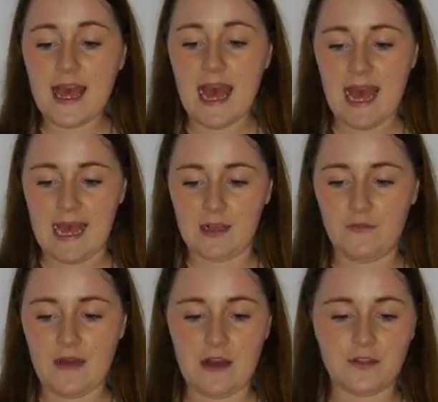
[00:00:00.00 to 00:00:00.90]
hang
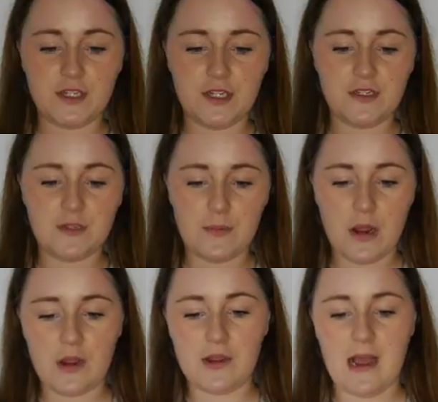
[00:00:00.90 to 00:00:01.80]
of how to use the
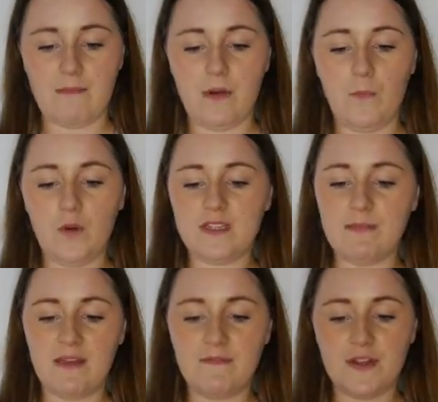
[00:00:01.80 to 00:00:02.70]
program and what its
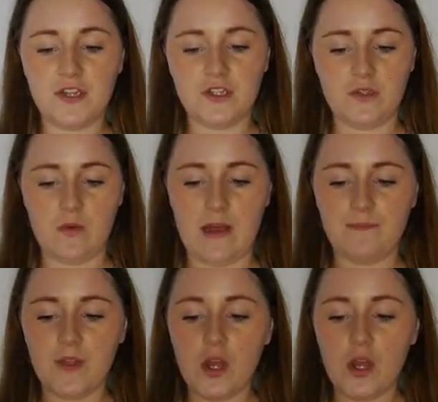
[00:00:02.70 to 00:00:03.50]
main features were.